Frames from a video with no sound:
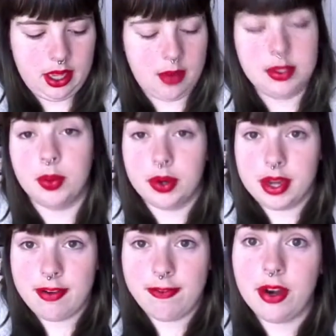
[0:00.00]
I was
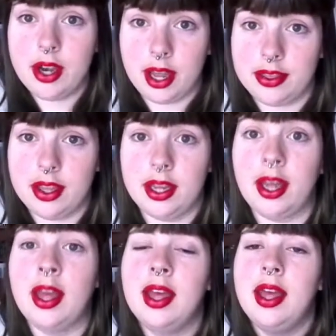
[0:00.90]
worried for
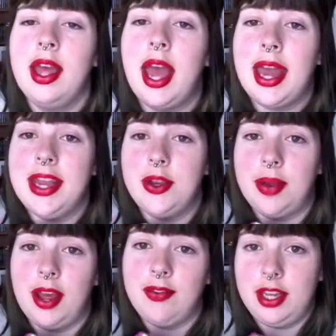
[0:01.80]
nothing, and I
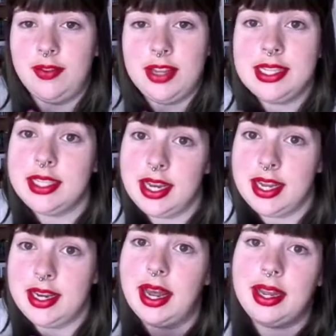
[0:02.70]
don't have to give these to
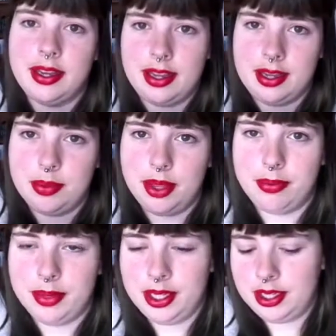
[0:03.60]
Nate. I can keep
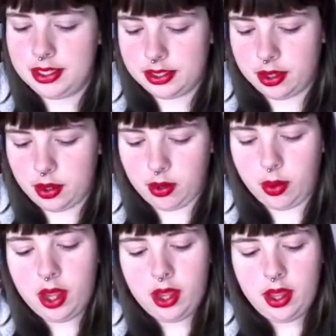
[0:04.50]
them.
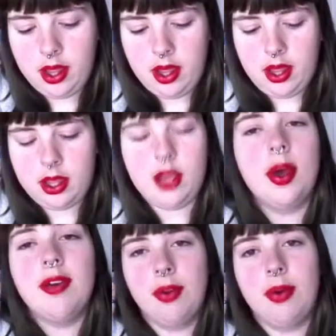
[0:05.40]
So you
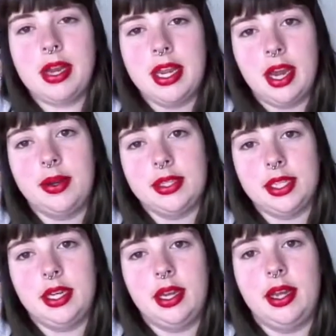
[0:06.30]
have no idea how
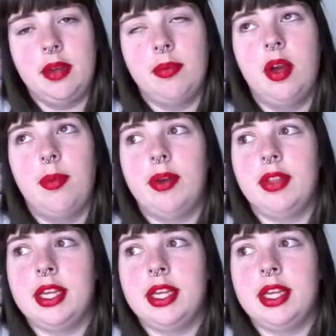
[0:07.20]
excited I am about